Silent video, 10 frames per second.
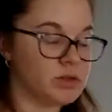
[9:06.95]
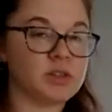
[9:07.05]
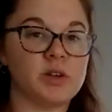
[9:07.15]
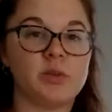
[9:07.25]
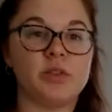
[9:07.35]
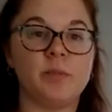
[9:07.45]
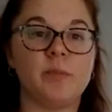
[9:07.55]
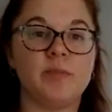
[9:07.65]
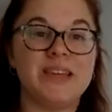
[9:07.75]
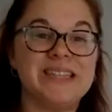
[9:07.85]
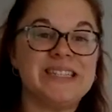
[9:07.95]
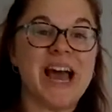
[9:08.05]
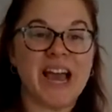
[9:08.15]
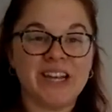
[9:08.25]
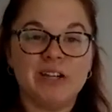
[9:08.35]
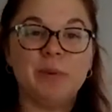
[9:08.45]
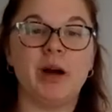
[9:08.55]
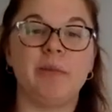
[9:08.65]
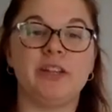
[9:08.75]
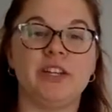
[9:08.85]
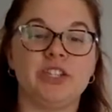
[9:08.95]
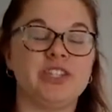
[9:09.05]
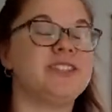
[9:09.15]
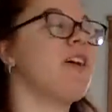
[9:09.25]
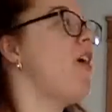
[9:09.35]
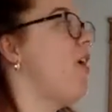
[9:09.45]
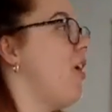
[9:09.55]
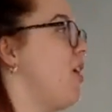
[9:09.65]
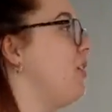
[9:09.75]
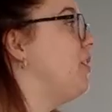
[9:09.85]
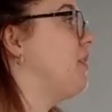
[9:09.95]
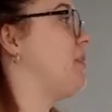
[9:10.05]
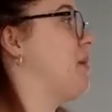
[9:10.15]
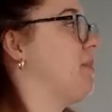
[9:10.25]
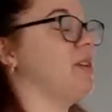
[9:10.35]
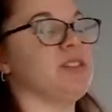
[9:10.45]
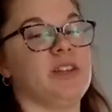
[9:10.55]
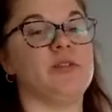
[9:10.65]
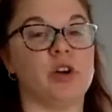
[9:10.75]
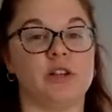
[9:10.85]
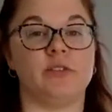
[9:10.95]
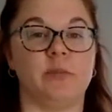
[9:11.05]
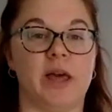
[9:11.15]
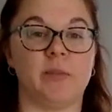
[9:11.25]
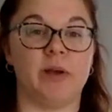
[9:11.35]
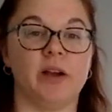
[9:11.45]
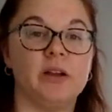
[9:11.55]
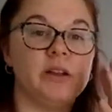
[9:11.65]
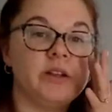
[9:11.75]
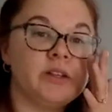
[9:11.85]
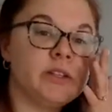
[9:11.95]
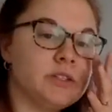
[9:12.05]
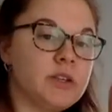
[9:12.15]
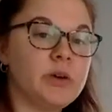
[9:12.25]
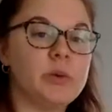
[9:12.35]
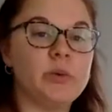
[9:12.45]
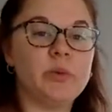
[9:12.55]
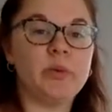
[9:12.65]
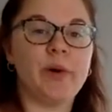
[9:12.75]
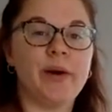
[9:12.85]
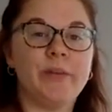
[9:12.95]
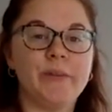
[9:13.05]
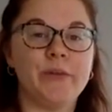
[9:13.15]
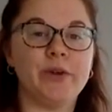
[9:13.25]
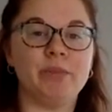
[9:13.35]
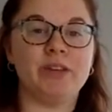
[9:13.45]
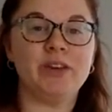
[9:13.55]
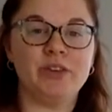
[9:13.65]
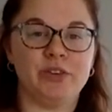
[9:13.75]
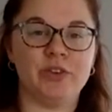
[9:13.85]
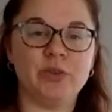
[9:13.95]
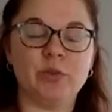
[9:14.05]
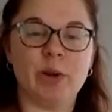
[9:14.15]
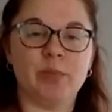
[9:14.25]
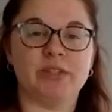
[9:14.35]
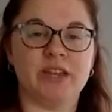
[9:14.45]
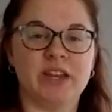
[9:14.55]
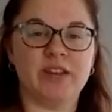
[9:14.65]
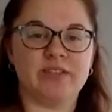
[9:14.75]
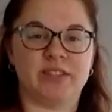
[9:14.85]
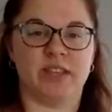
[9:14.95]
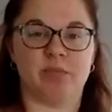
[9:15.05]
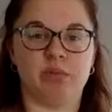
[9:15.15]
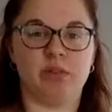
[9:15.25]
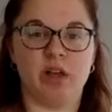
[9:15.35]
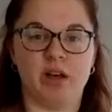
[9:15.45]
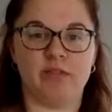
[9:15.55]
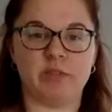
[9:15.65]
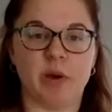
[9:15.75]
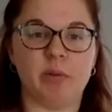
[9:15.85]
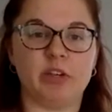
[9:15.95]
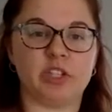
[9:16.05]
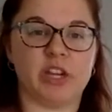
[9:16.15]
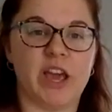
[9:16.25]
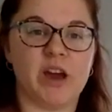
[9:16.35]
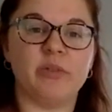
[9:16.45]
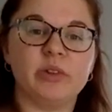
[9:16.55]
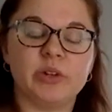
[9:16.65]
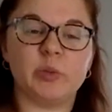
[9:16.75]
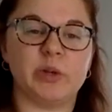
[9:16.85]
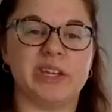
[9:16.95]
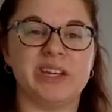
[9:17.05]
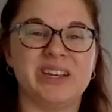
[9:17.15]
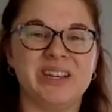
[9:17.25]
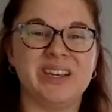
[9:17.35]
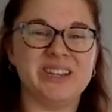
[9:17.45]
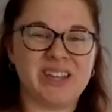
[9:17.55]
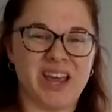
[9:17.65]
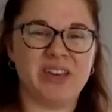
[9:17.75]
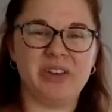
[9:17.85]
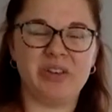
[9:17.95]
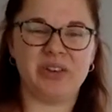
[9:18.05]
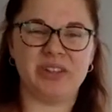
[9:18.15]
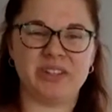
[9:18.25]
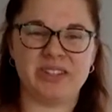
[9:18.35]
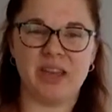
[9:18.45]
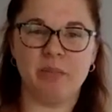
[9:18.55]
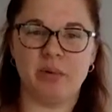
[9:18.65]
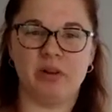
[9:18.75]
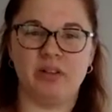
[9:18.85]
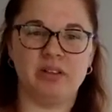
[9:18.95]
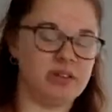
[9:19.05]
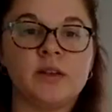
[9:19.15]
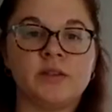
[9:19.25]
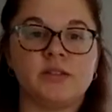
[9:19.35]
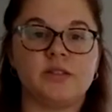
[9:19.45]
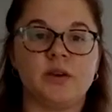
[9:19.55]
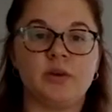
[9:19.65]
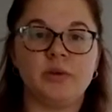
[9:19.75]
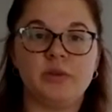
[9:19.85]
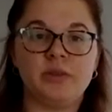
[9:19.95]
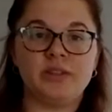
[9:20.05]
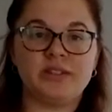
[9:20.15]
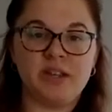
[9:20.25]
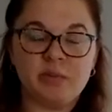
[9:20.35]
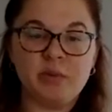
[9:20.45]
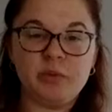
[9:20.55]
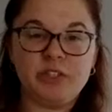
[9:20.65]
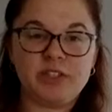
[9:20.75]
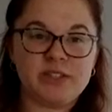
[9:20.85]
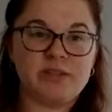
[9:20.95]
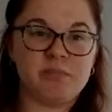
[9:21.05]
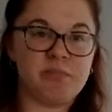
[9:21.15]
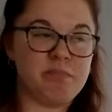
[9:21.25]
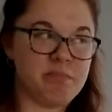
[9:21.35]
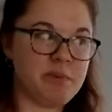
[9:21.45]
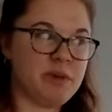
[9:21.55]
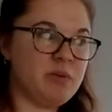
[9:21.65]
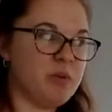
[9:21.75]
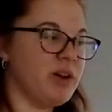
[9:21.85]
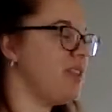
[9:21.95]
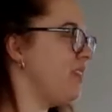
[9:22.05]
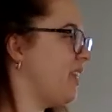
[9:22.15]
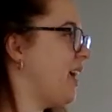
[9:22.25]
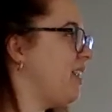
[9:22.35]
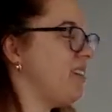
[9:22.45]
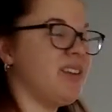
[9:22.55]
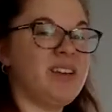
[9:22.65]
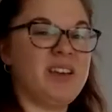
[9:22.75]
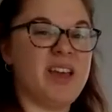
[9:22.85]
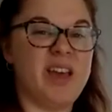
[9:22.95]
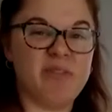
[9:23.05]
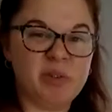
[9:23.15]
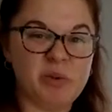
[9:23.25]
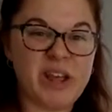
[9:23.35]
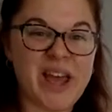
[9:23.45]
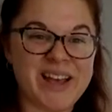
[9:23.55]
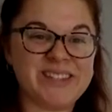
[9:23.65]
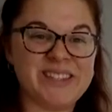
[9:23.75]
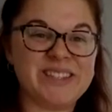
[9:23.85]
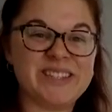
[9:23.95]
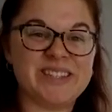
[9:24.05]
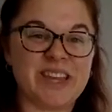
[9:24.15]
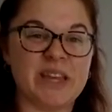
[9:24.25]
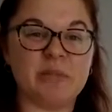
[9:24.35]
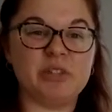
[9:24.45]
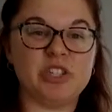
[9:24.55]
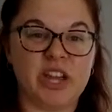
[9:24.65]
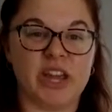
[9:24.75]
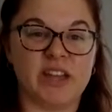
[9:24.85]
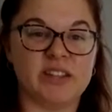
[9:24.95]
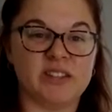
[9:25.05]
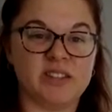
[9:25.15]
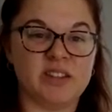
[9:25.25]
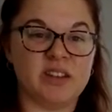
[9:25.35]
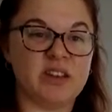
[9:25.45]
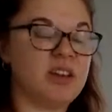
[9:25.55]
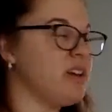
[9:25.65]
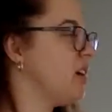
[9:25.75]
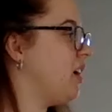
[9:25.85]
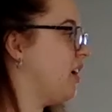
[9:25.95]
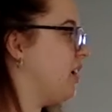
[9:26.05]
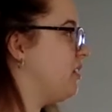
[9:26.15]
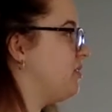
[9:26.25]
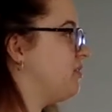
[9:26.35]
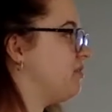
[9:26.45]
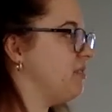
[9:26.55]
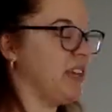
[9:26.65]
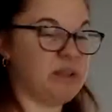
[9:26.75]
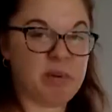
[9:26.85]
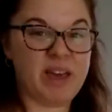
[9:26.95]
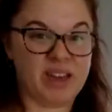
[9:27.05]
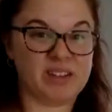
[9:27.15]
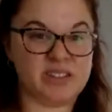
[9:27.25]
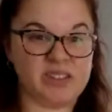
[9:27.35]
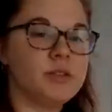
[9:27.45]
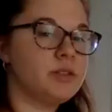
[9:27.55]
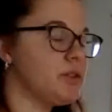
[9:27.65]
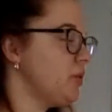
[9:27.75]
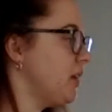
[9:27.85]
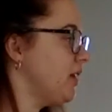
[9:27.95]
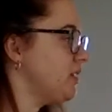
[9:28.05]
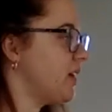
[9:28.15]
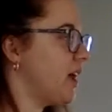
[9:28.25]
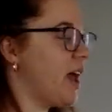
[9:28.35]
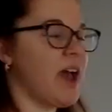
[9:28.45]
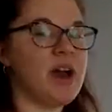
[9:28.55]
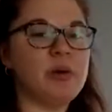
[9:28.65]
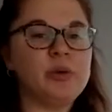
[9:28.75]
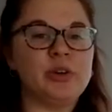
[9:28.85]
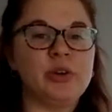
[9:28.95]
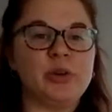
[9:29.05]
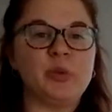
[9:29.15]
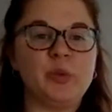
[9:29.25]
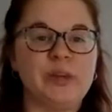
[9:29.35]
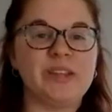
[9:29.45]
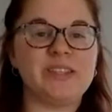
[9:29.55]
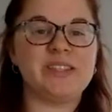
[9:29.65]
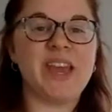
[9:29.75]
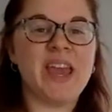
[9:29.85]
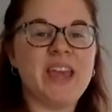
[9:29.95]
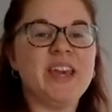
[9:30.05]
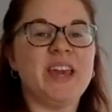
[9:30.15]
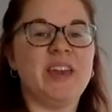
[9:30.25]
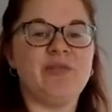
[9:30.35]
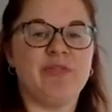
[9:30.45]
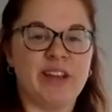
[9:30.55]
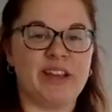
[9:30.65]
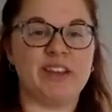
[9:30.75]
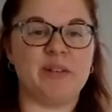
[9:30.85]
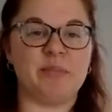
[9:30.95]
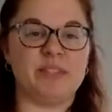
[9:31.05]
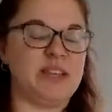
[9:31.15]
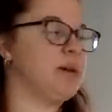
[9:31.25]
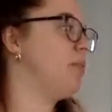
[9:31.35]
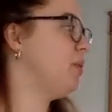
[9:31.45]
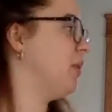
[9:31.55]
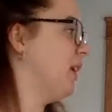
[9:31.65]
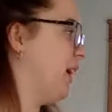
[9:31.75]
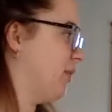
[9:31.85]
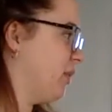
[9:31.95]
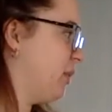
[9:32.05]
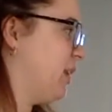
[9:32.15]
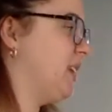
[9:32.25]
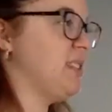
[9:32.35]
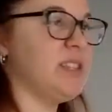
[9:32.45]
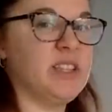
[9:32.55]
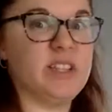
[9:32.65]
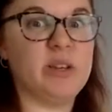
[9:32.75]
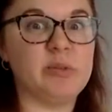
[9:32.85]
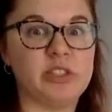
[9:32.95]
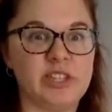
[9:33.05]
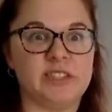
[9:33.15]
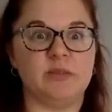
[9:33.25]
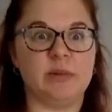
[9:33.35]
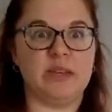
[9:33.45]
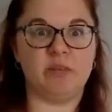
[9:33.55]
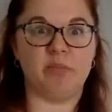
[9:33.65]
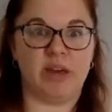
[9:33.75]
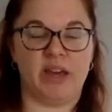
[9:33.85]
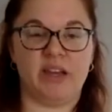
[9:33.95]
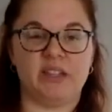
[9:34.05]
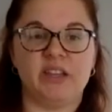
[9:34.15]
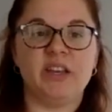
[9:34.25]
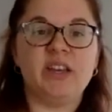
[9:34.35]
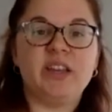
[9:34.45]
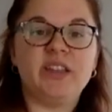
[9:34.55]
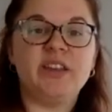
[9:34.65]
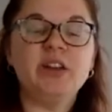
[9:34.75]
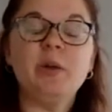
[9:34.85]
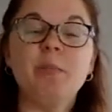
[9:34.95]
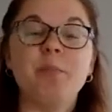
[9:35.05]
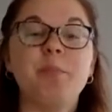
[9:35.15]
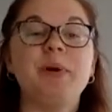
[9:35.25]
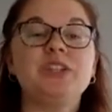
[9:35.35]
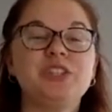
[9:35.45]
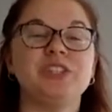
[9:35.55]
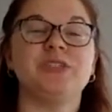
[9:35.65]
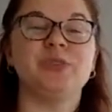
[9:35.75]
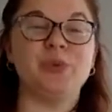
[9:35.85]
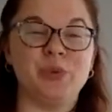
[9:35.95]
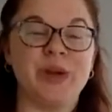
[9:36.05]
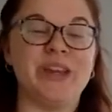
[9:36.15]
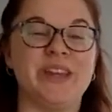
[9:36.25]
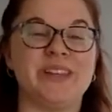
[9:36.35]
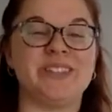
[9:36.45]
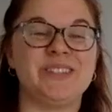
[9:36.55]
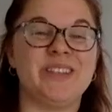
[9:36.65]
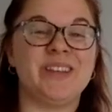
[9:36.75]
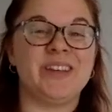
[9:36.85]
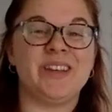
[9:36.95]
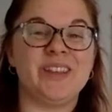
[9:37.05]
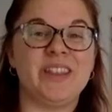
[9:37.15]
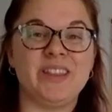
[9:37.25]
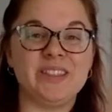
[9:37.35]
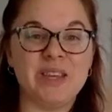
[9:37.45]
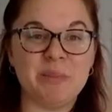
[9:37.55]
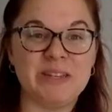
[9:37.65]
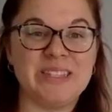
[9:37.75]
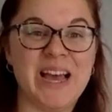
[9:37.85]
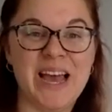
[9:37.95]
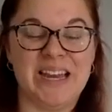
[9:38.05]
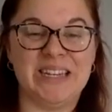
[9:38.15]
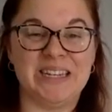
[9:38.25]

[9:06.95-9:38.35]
So the entire population is all of the members of CrossFit Black Bear. So what would be a good representative sample of this population? How could we take a good sample? So the sample would just be one that everyone has the same chance of getting picked. So next, how could we take a random sample where everyone gets the equal chance of being picked? There are a bunch of different ways that this can be done.